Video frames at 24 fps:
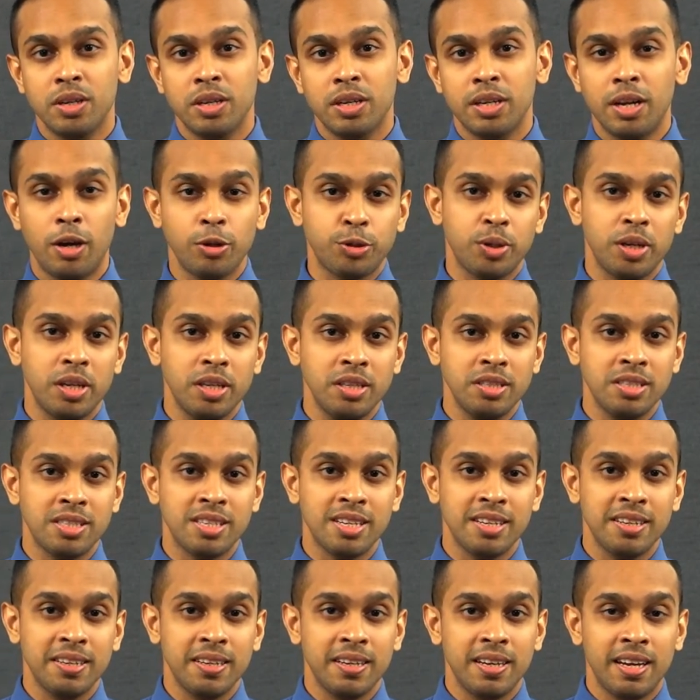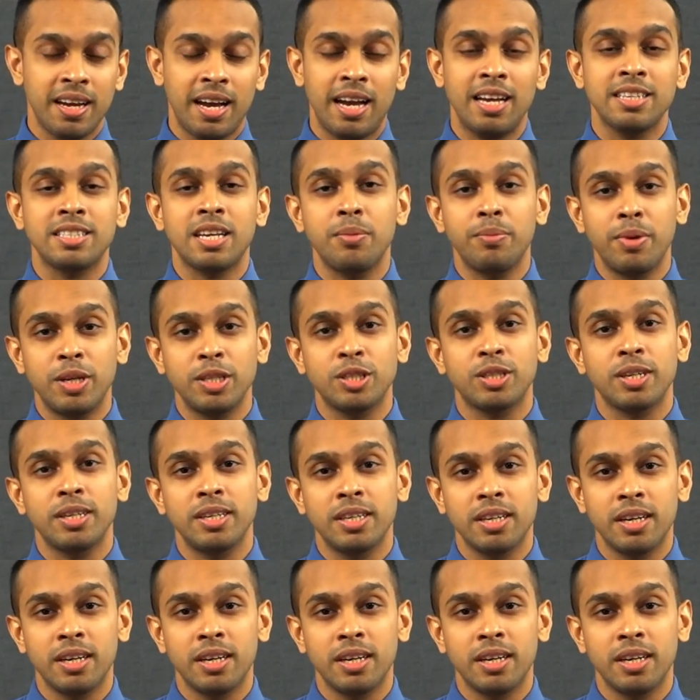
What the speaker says: Now students, as I mentioned